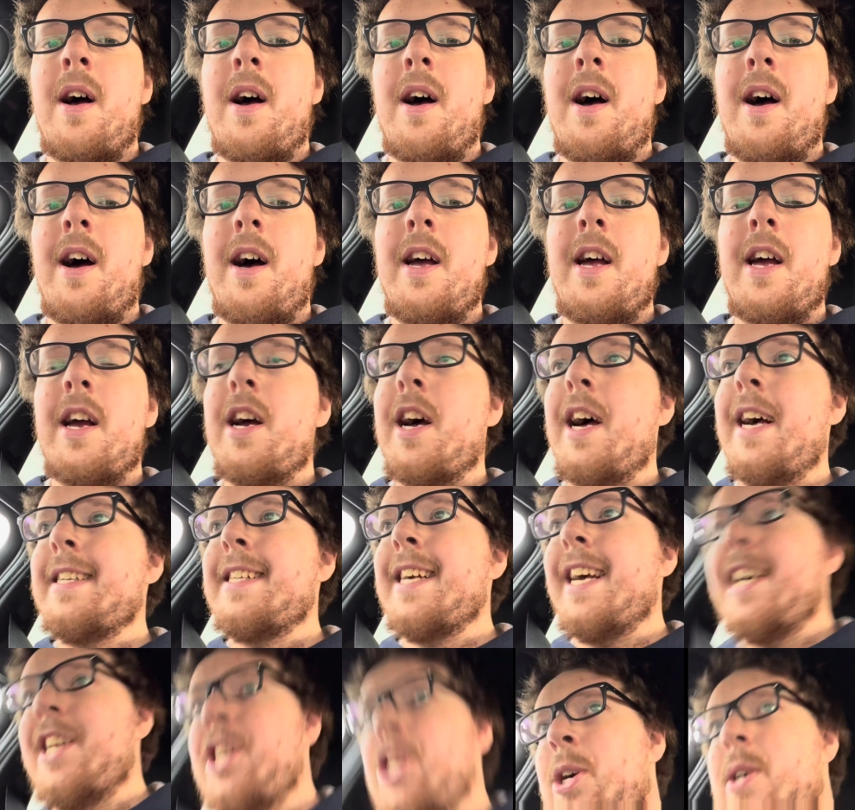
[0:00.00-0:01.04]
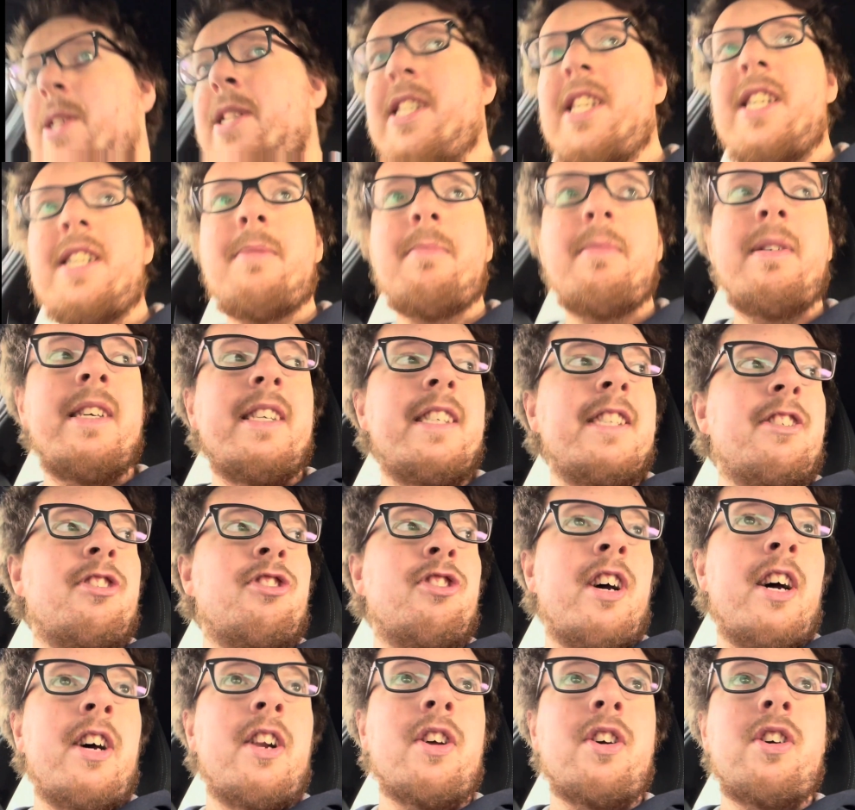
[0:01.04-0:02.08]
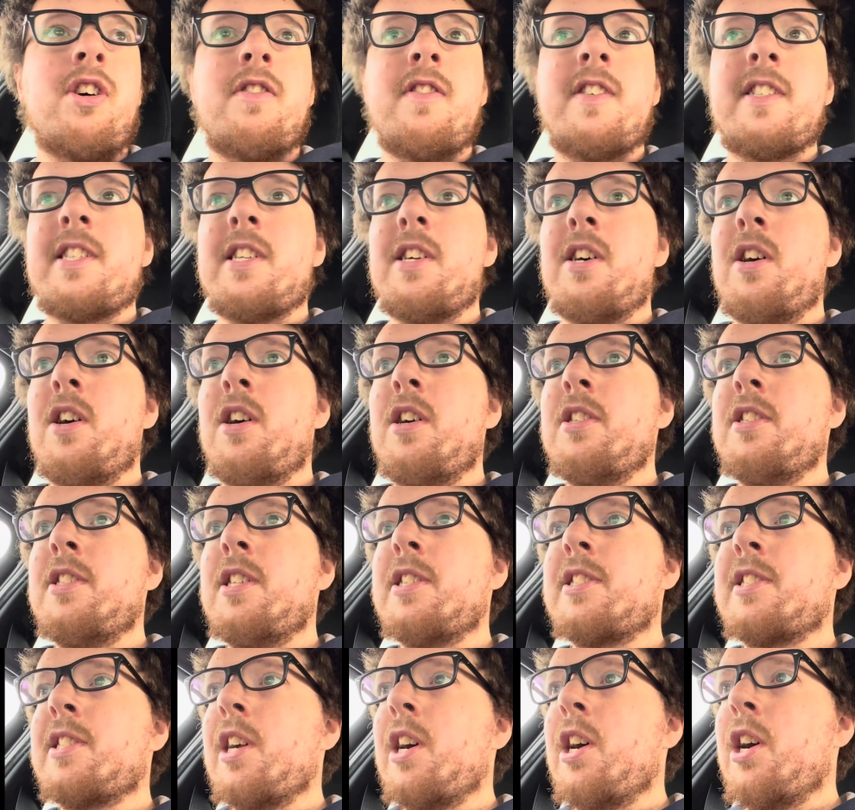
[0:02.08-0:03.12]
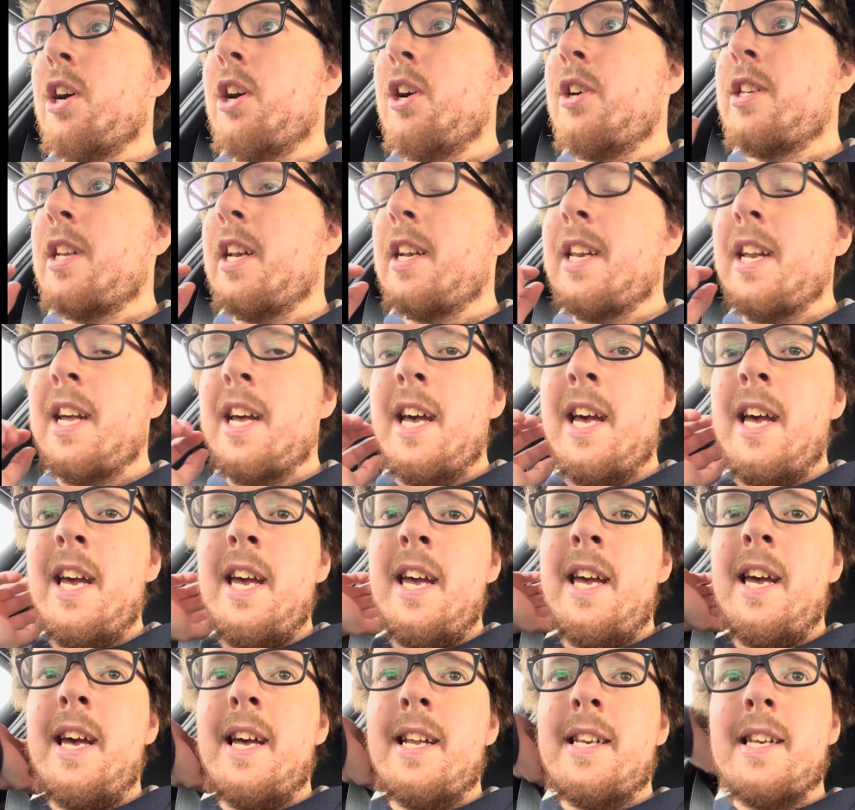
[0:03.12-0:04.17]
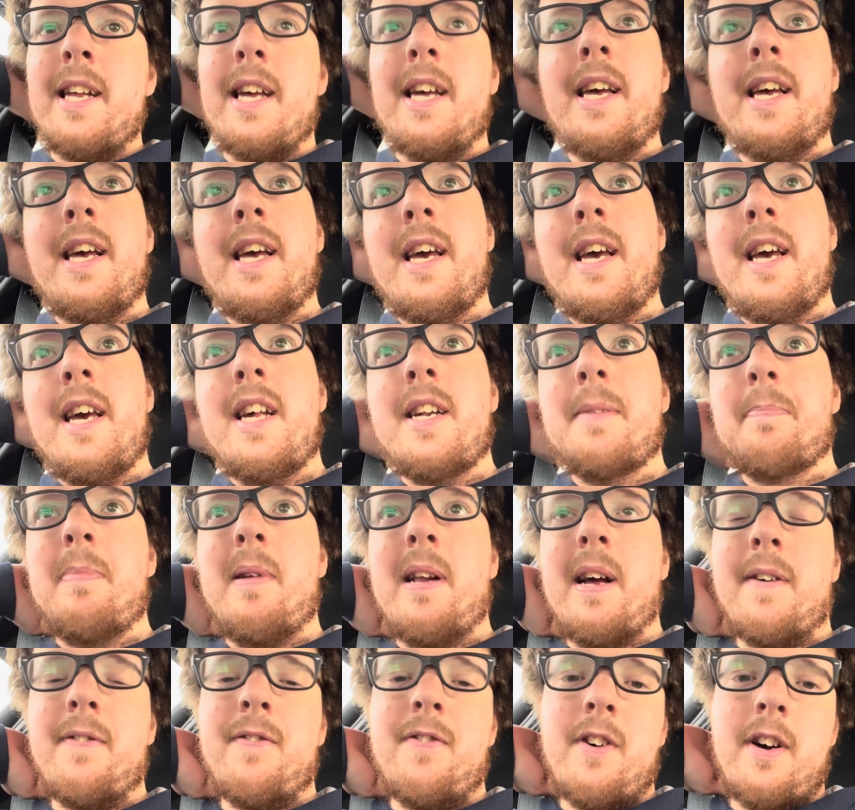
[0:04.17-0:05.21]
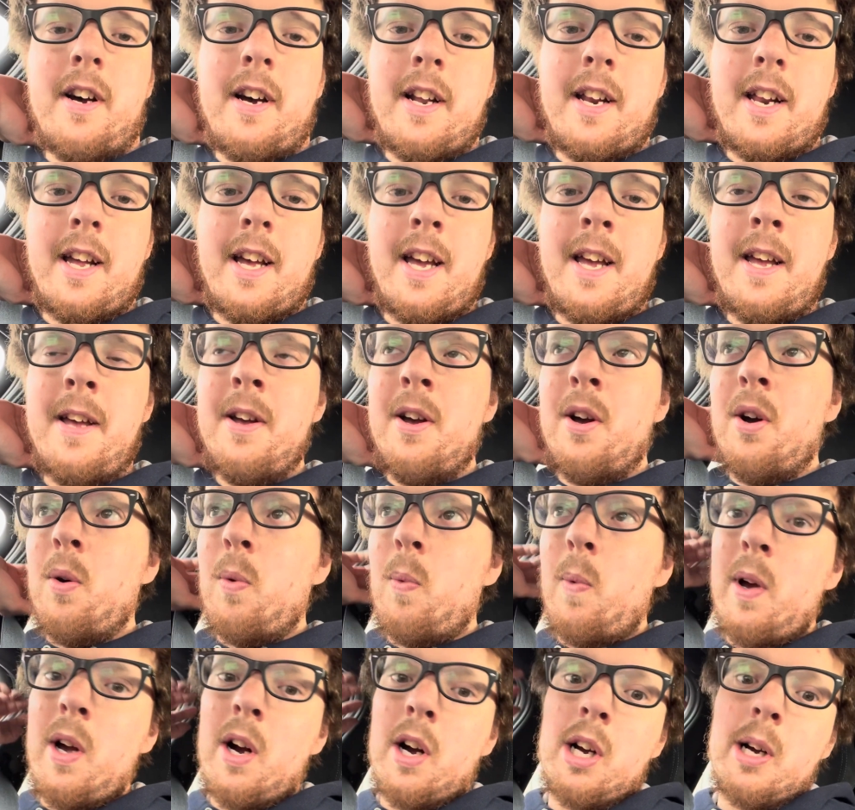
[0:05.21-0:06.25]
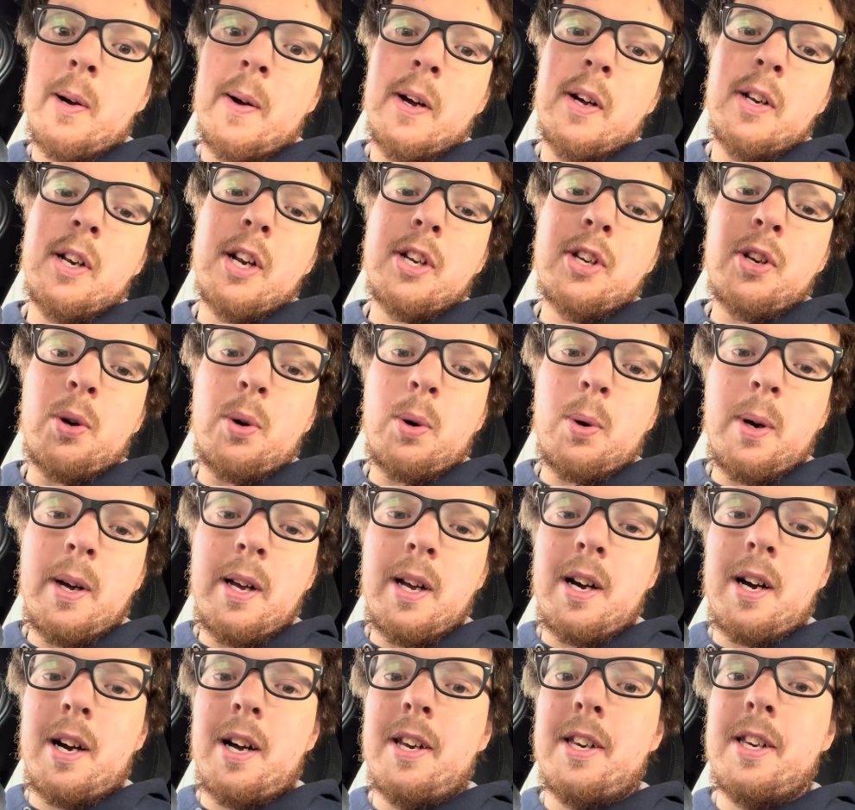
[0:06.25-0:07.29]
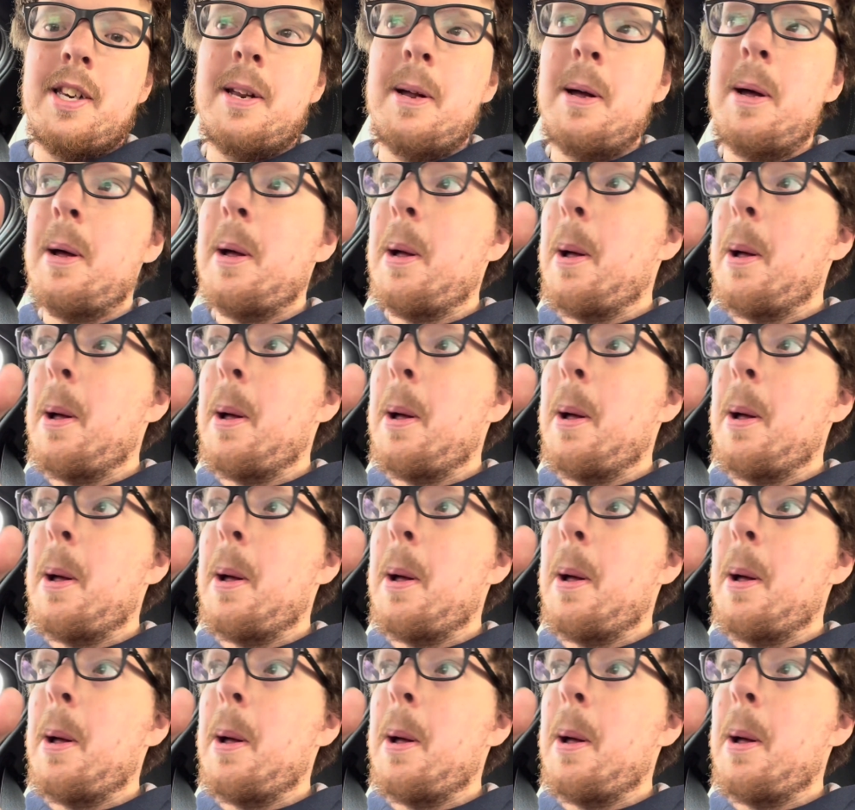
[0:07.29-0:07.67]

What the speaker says: Hi guys, how you doing? This is me, Strata Coruscant. So today it is Black Friday. We are going on a toy hunt.